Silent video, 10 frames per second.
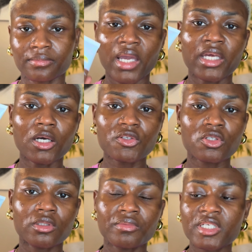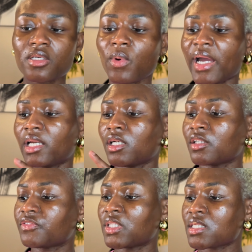And also the reason why I
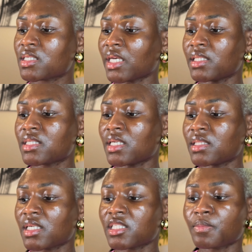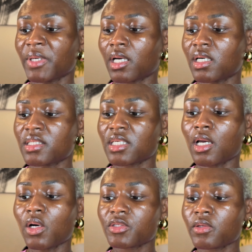love this skin tint, it's because it
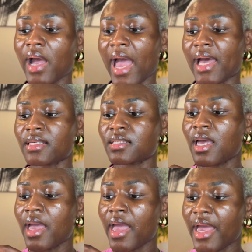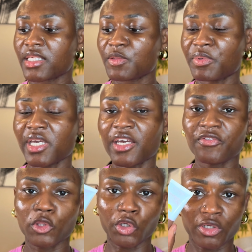also has SPF
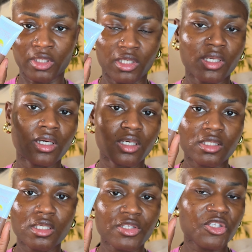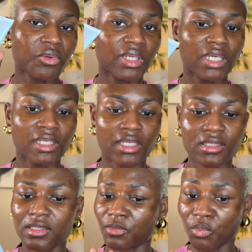30 sunscreen in
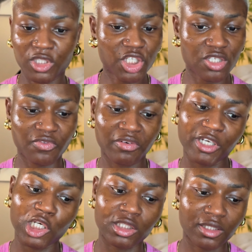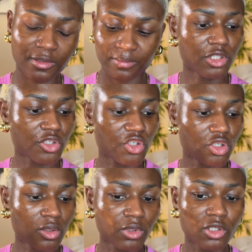it, which is very good because you
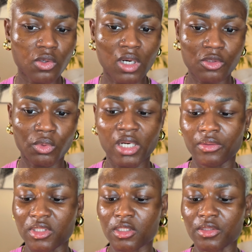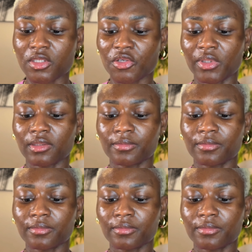don't want to go out without a sunscreen.